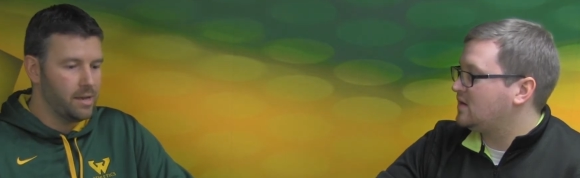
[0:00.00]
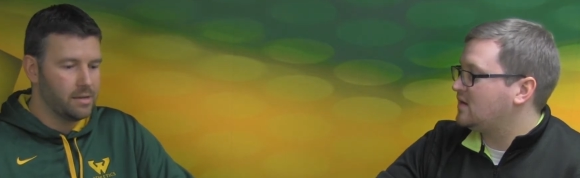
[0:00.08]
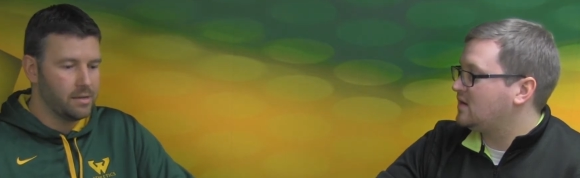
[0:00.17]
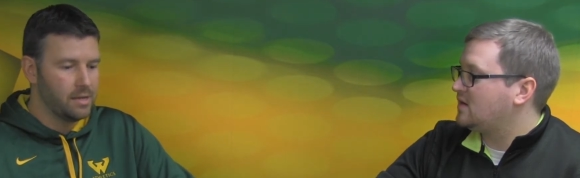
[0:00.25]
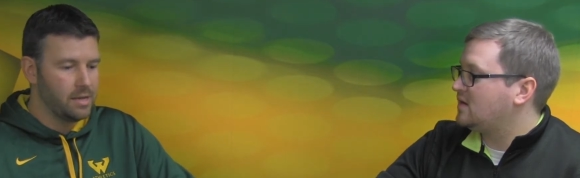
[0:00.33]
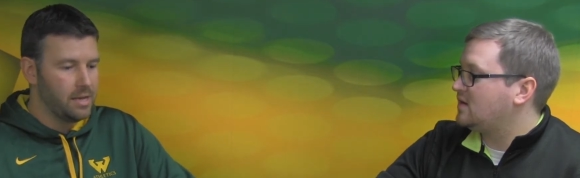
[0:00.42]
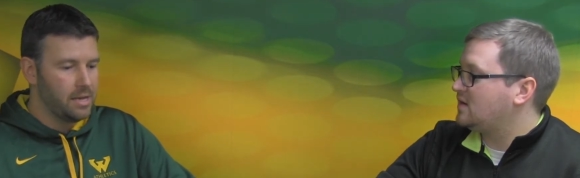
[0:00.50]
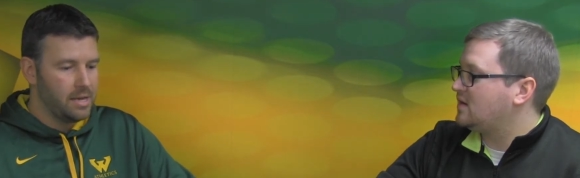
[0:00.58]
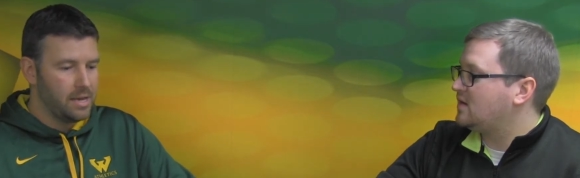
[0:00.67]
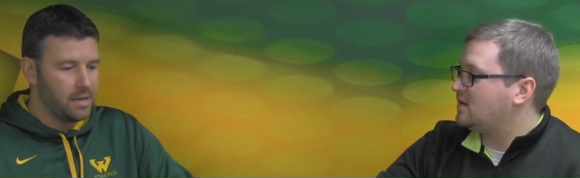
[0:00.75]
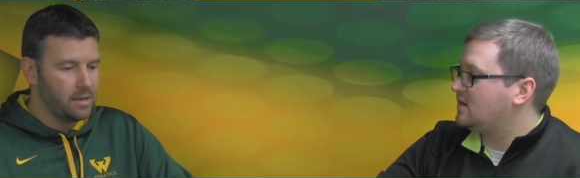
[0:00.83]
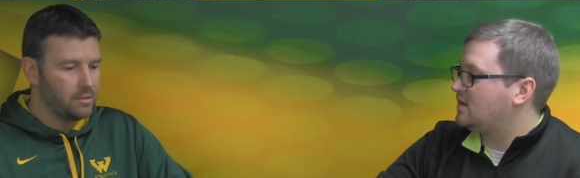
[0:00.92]
Speaker 1: and,
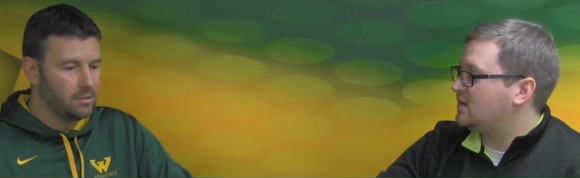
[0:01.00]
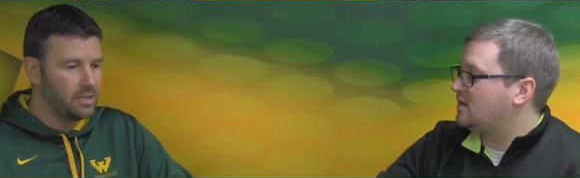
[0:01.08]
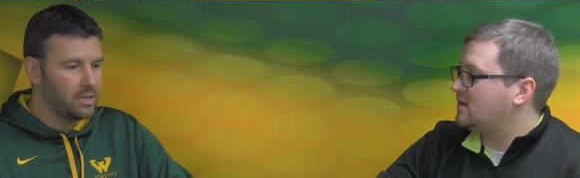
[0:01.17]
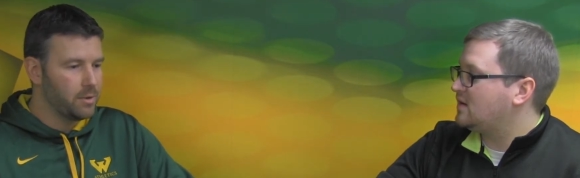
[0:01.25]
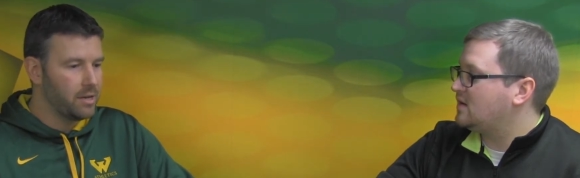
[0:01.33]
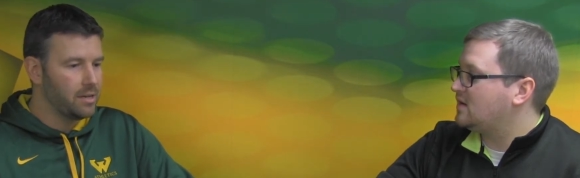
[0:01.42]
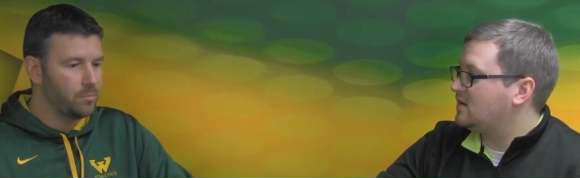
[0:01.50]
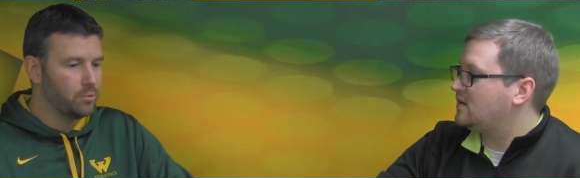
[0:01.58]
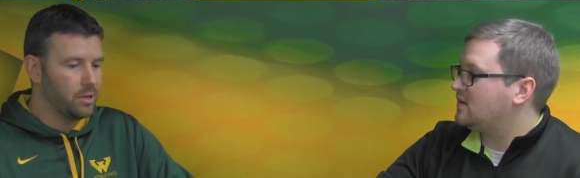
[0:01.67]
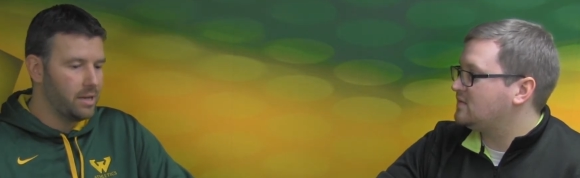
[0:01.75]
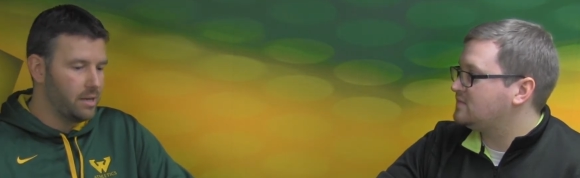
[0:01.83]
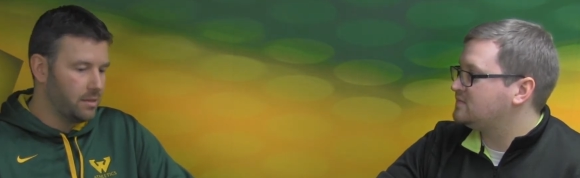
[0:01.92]
and just getting ready to
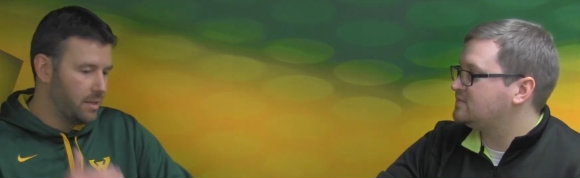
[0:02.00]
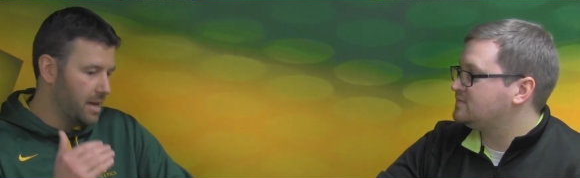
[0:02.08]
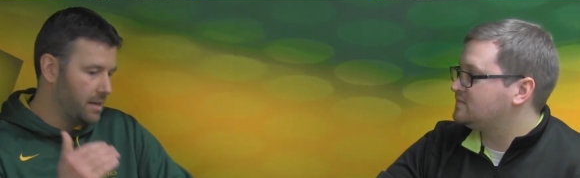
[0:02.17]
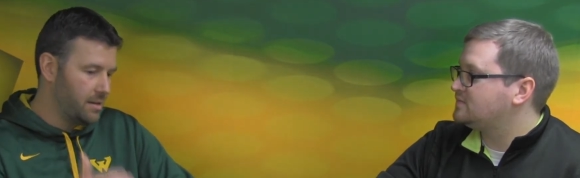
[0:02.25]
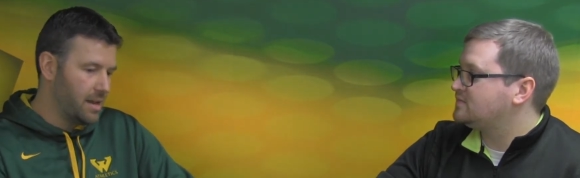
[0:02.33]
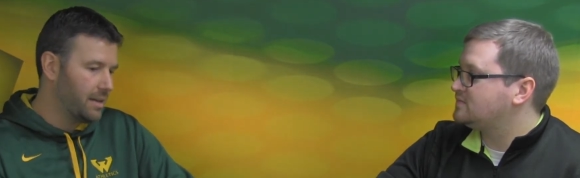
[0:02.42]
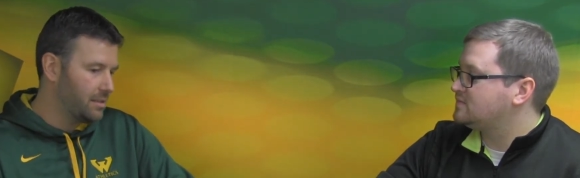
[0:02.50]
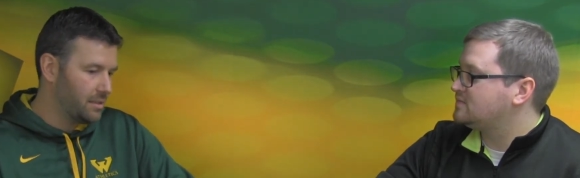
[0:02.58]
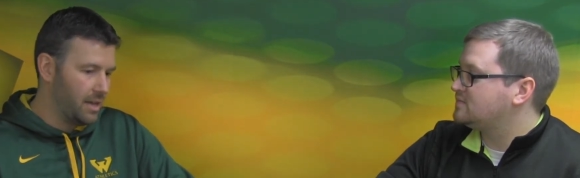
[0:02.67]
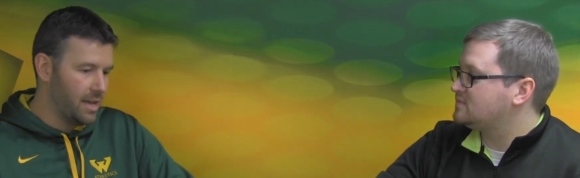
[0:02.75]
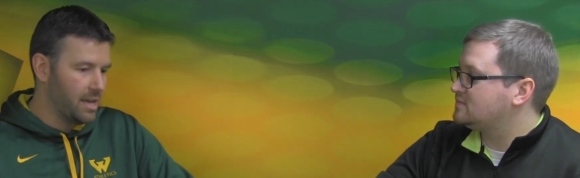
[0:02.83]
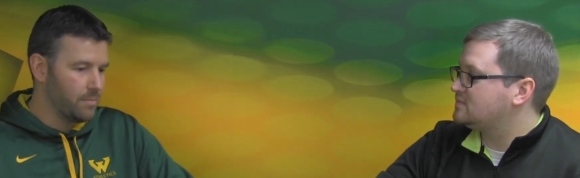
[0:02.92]
play that
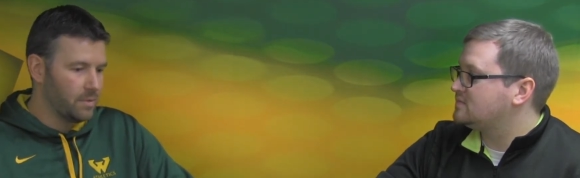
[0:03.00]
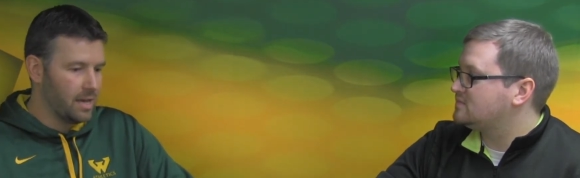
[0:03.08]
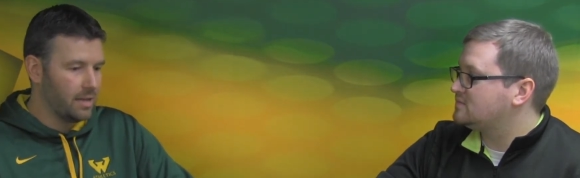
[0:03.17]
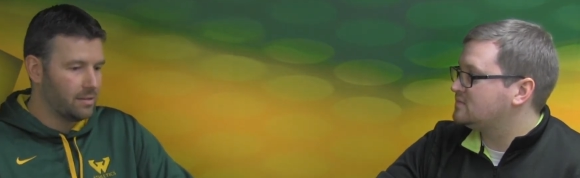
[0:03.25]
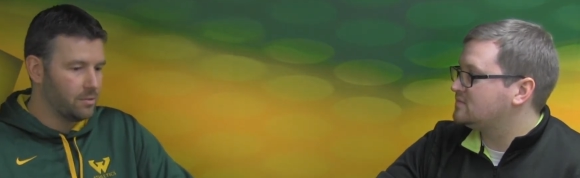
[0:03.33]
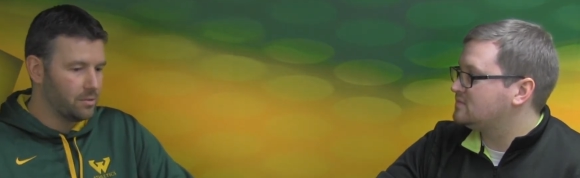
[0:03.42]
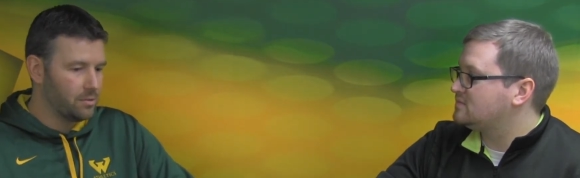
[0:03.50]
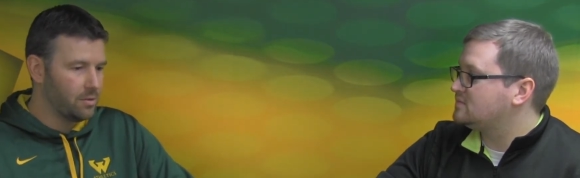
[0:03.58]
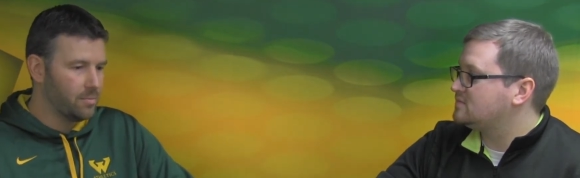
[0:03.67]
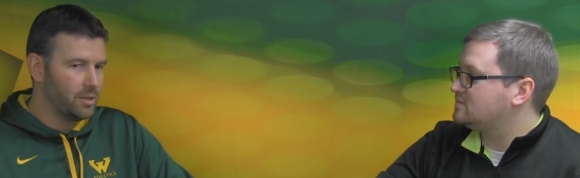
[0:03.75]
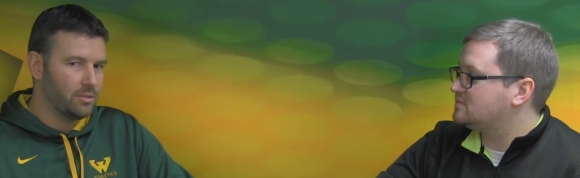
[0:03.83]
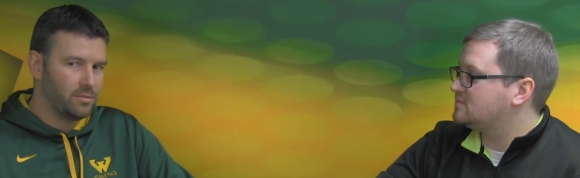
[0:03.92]
next game. Not so
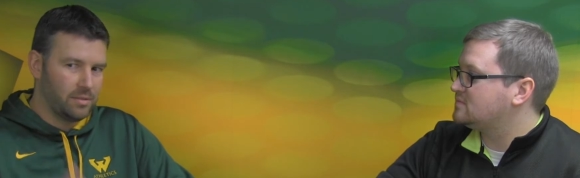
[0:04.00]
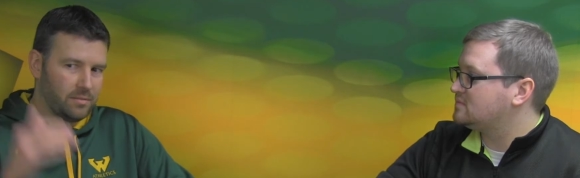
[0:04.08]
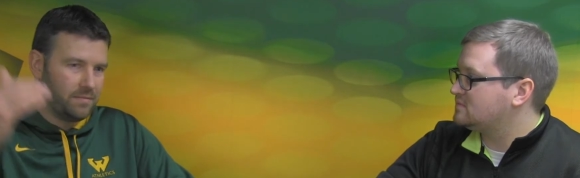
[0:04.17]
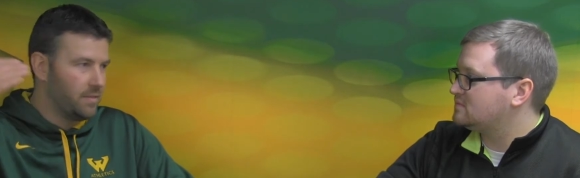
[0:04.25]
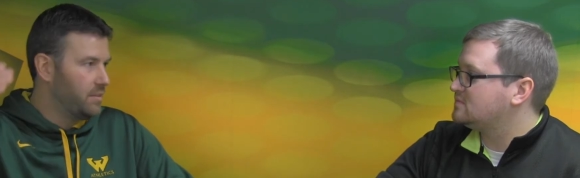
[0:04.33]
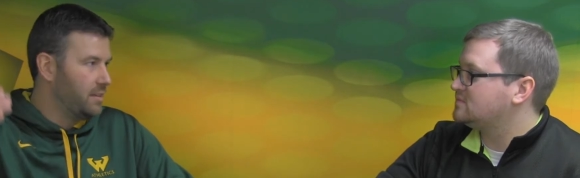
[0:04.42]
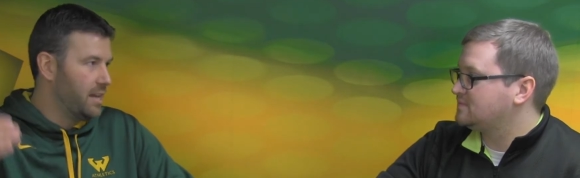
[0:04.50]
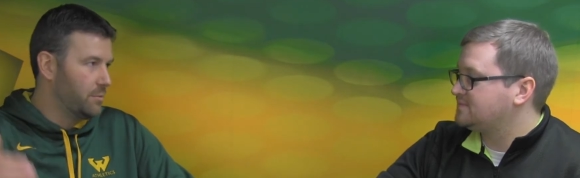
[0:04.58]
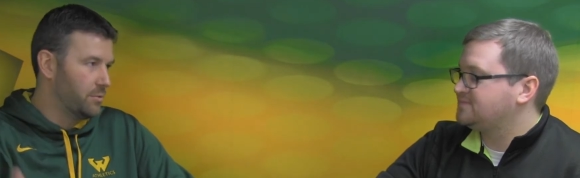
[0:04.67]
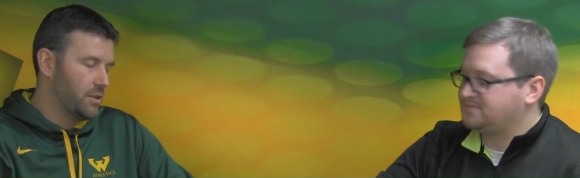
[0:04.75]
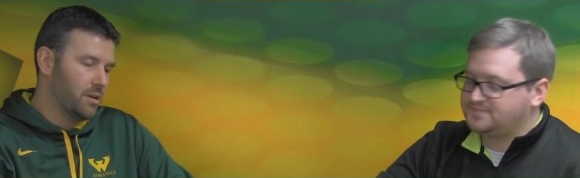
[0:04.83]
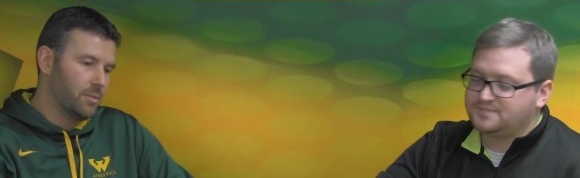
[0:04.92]
much in 50
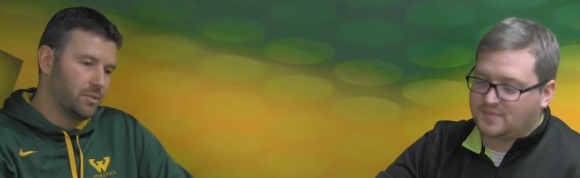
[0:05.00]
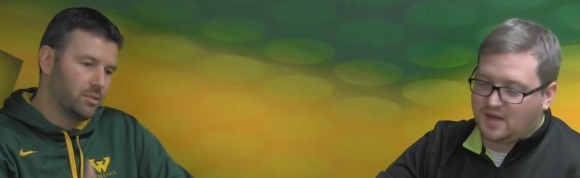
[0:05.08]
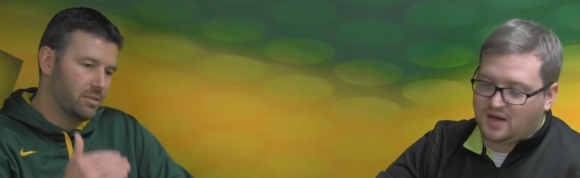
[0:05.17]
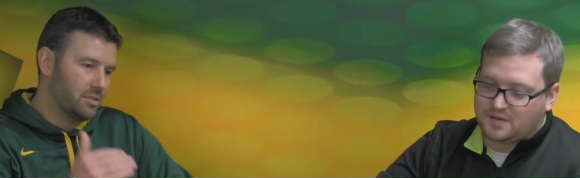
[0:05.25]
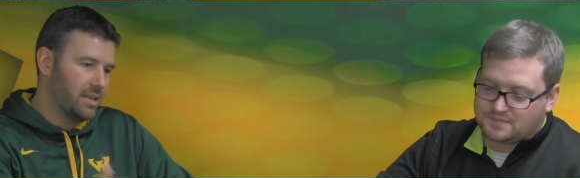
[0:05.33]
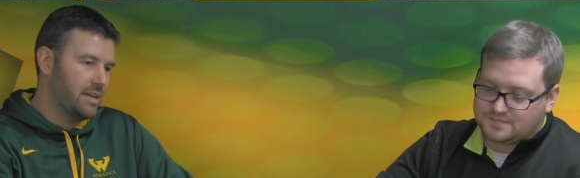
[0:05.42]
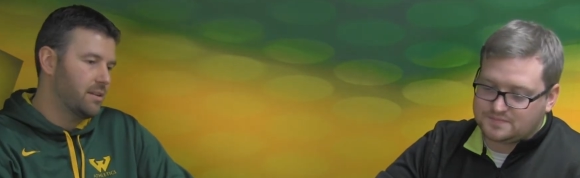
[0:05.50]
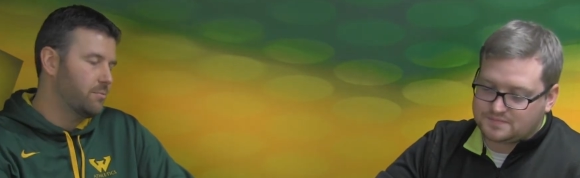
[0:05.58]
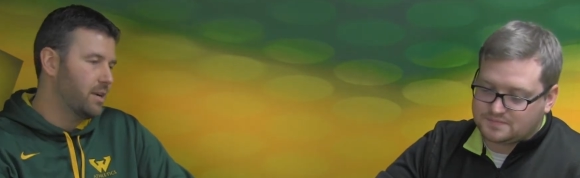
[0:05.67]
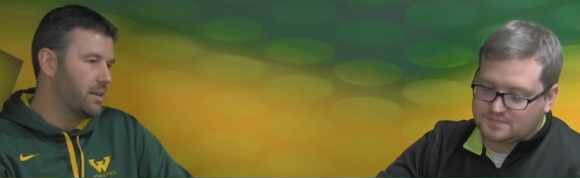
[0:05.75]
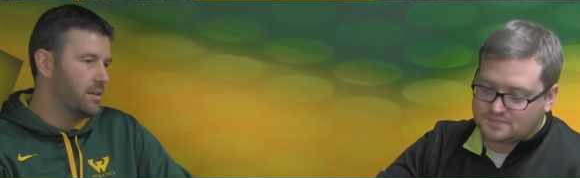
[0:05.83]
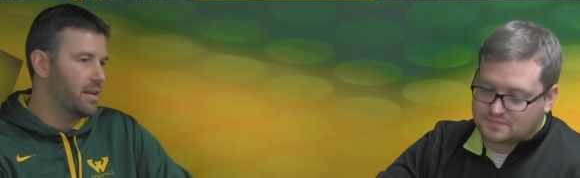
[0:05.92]
games from now, but just yeah. staying
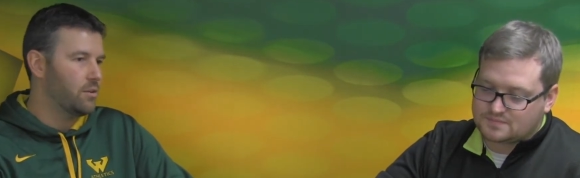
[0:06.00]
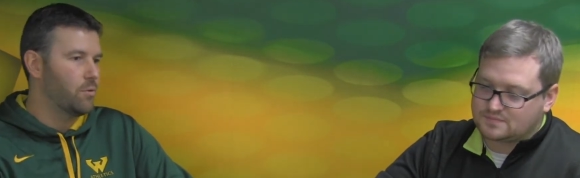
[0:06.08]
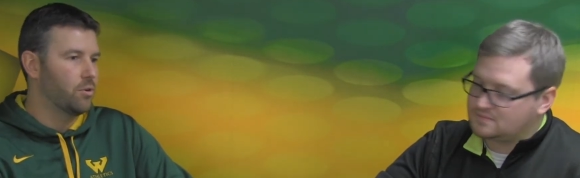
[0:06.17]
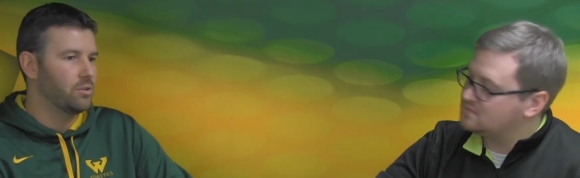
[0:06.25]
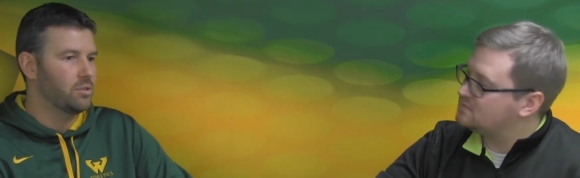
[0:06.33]
right in that course